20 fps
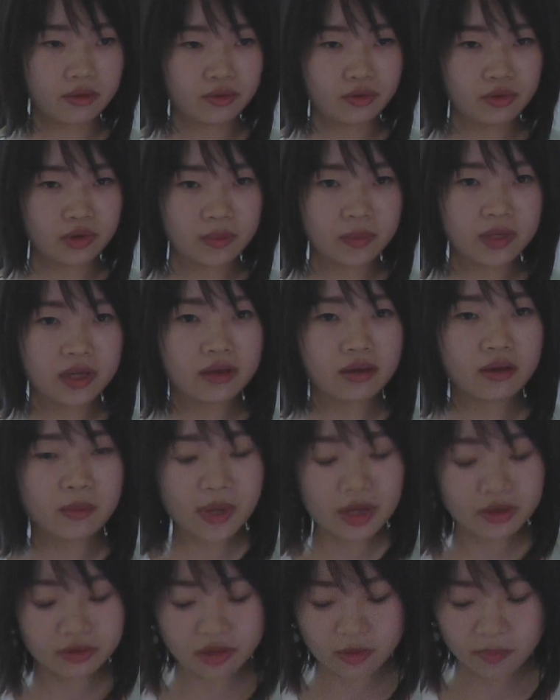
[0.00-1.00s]
dreaming
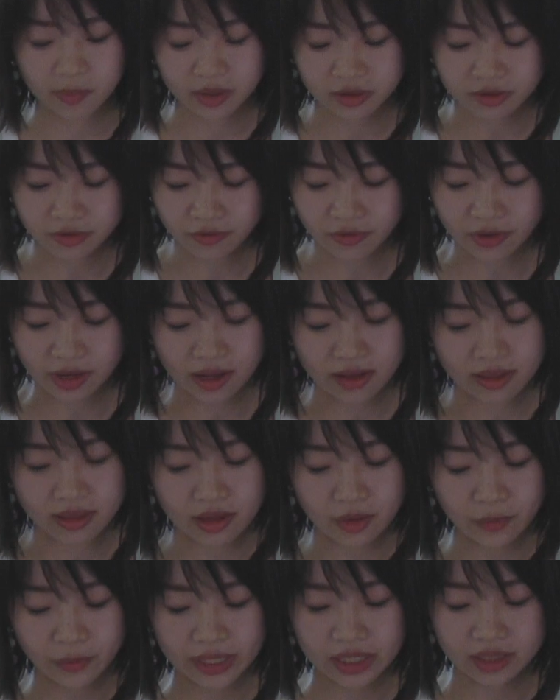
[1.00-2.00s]
about the butterfly, and
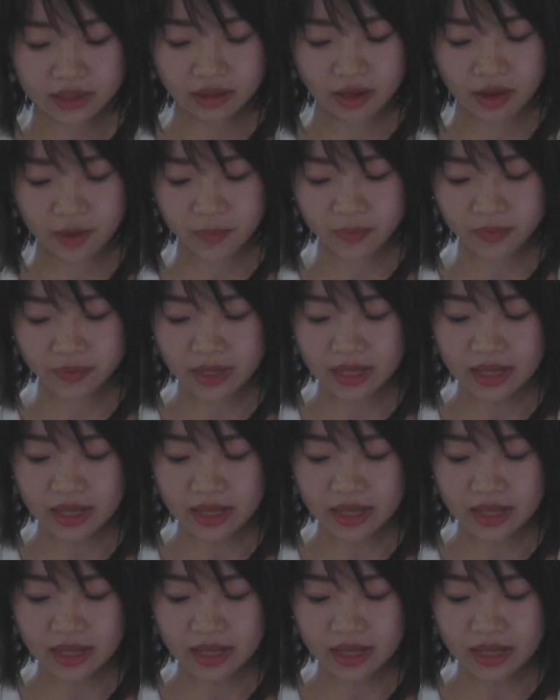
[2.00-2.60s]
then waking up